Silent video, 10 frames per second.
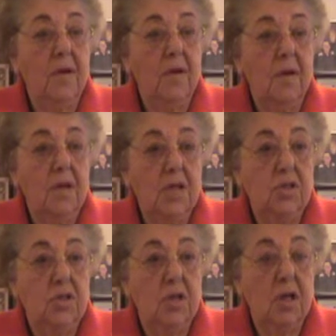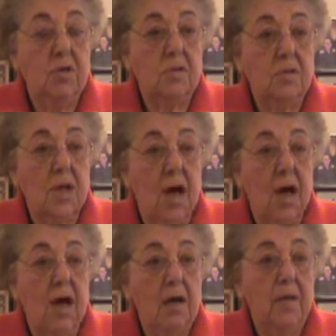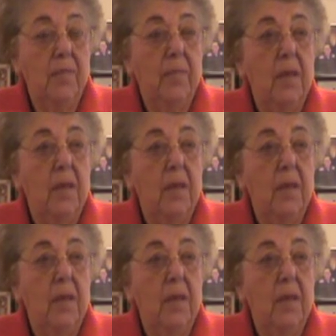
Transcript: where our legislators are,